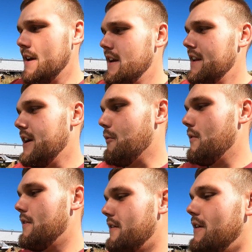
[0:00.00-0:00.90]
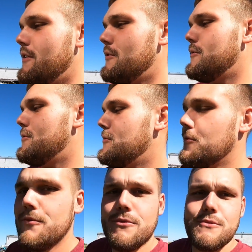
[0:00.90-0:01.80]
Now,
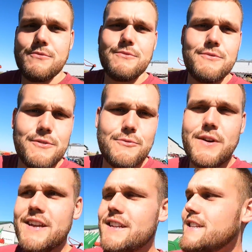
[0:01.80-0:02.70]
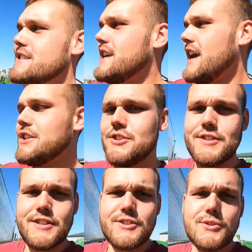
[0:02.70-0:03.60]
oh, the wind is catching
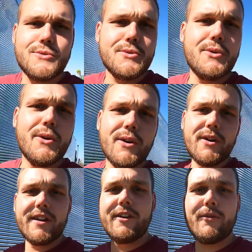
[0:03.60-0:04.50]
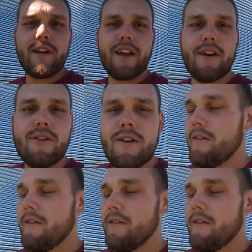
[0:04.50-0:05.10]
the door. Here we go.